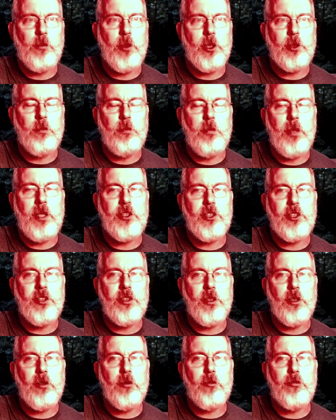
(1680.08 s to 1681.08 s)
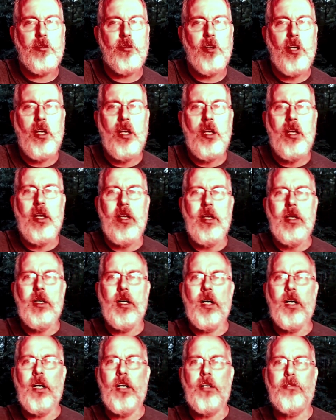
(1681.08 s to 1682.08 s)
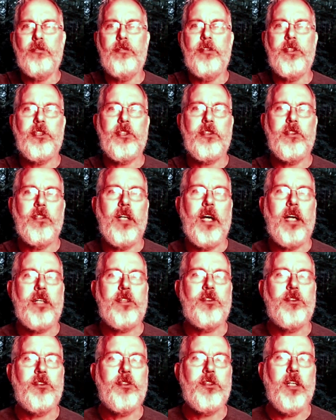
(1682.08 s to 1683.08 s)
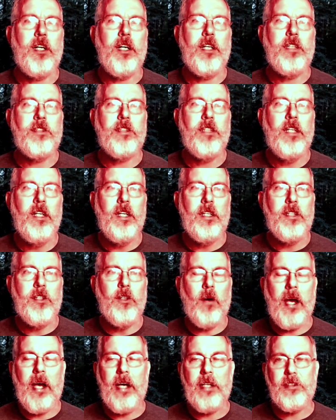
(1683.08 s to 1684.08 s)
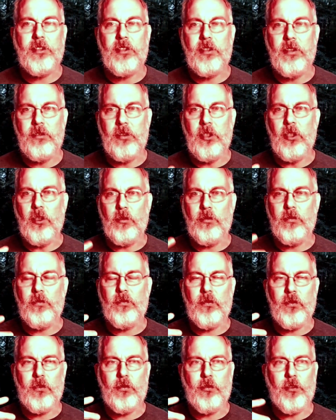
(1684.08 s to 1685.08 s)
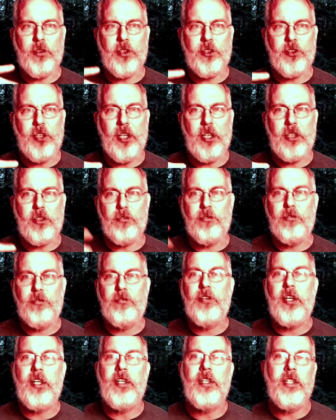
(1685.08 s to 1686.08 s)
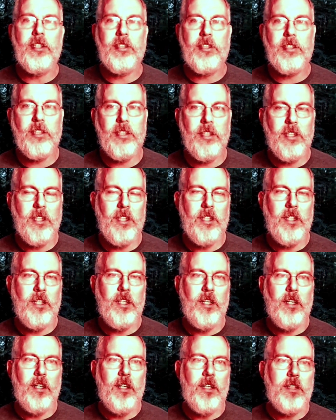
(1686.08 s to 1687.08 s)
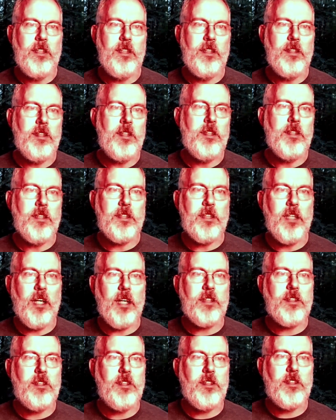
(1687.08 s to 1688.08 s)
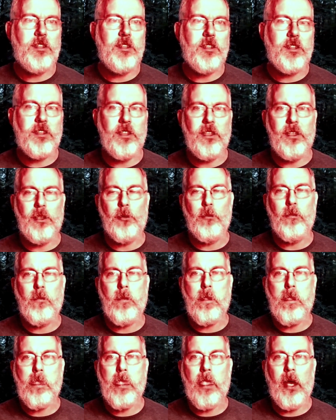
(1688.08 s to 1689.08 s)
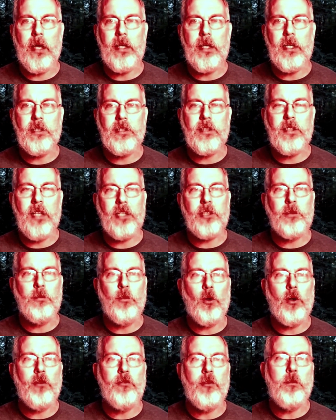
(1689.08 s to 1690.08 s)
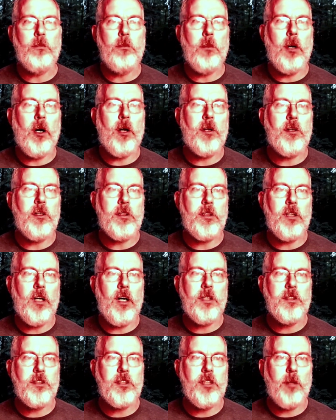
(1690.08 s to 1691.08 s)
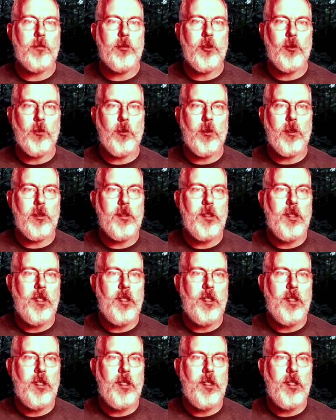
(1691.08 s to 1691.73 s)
much mention of uh, physical exercise, you know, as you know, for the sake of fitness in in the text. It's just uh, I guess that's more of a modern concept, or